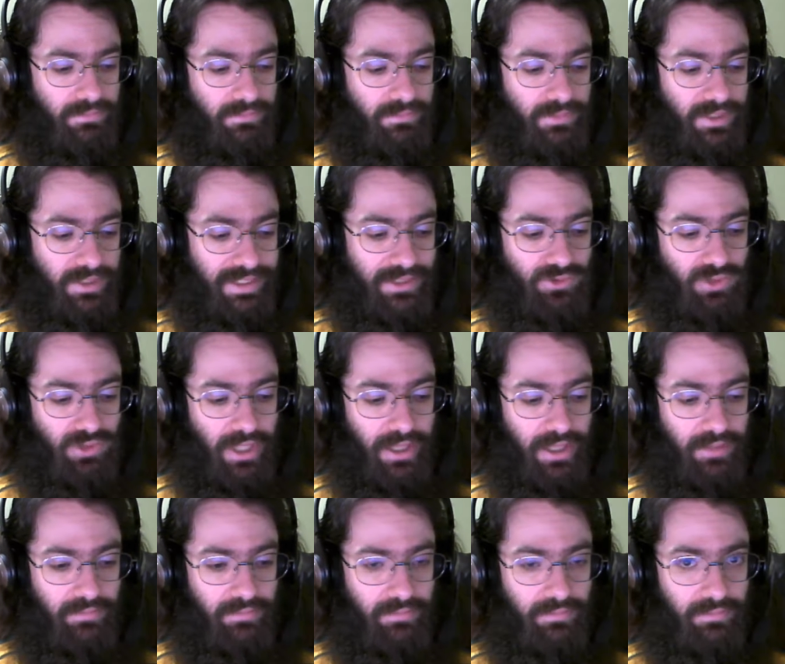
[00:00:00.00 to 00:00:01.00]

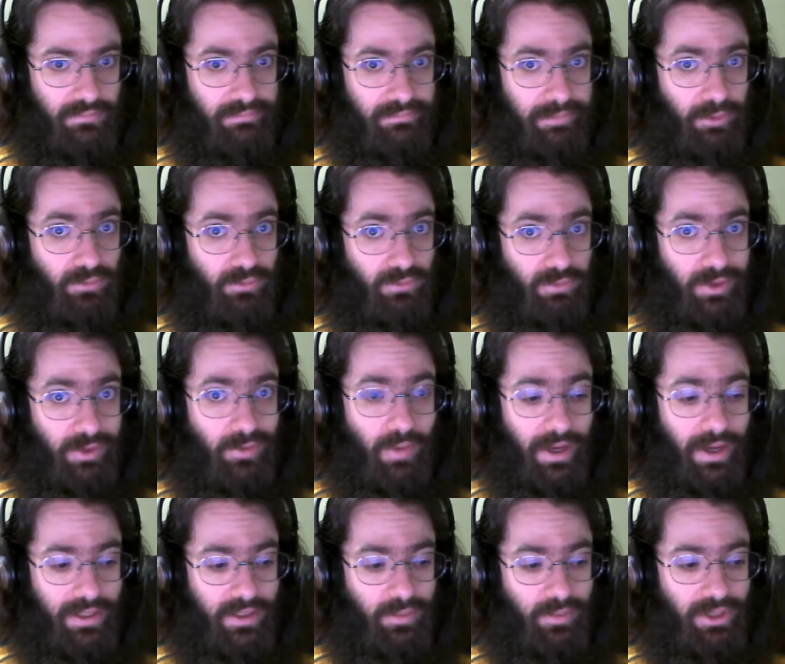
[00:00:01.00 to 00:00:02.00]
Yesterday,
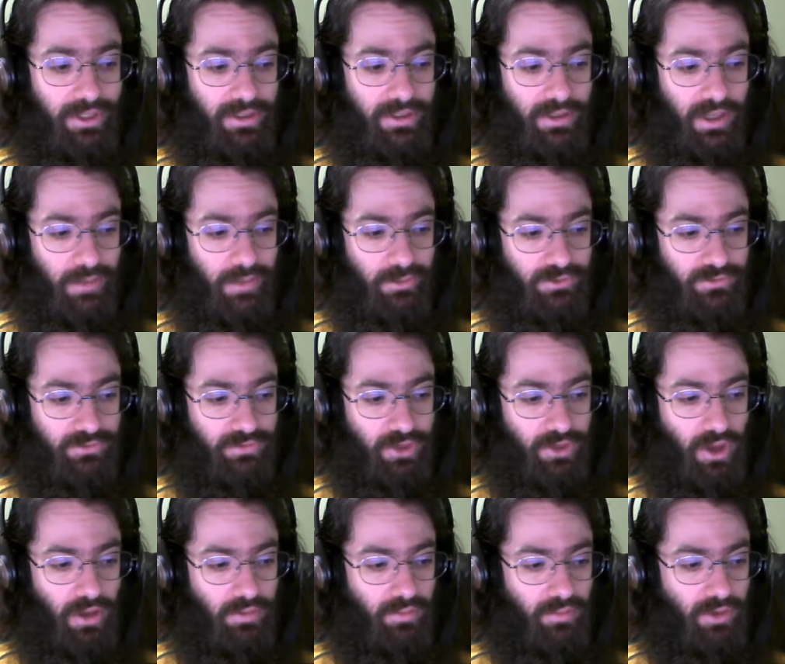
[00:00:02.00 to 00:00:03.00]
rewind a bit, I almost
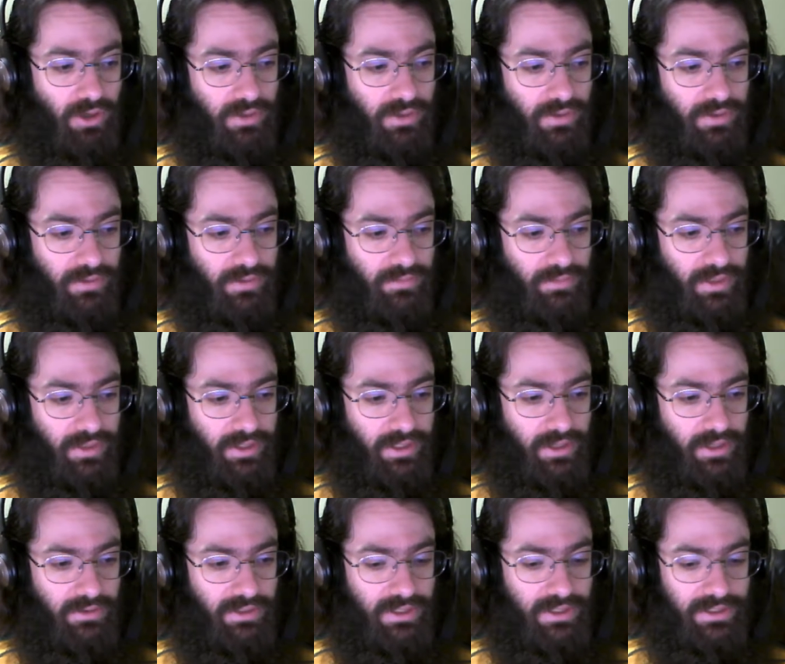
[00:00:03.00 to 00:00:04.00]
forgot part of the thing that
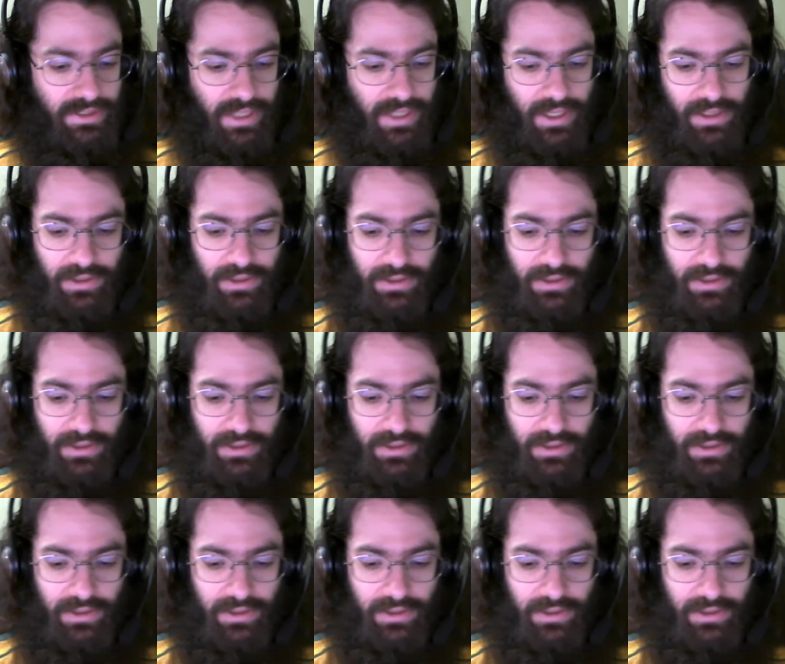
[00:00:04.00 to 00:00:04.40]
I was going to say.